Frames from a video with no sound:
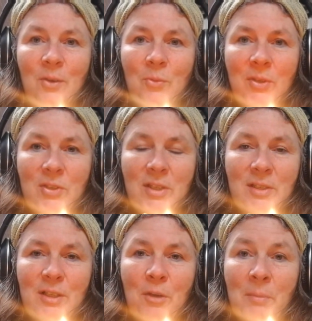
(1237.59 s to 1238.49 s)
which
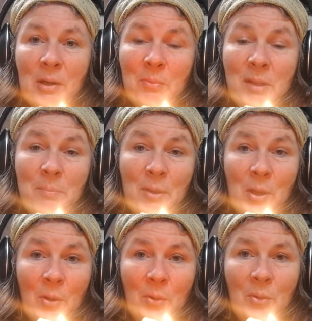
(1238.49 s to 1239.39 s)
is Gomer mi
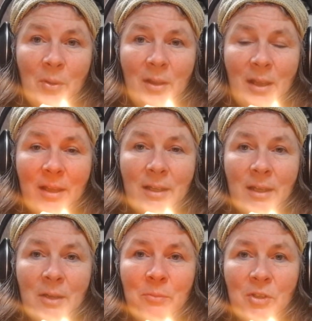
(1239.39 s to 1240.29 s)
bio ag an
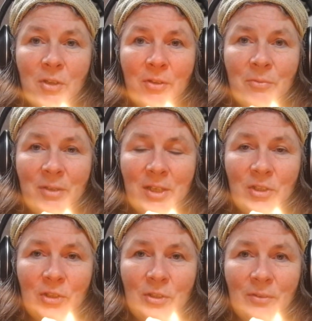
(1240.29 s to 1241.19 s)
amseo a
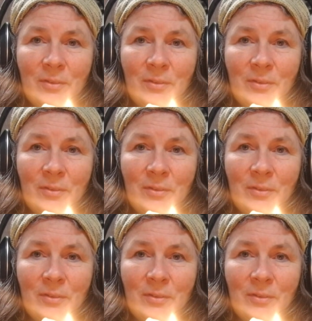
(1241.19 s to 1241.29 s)
ríis,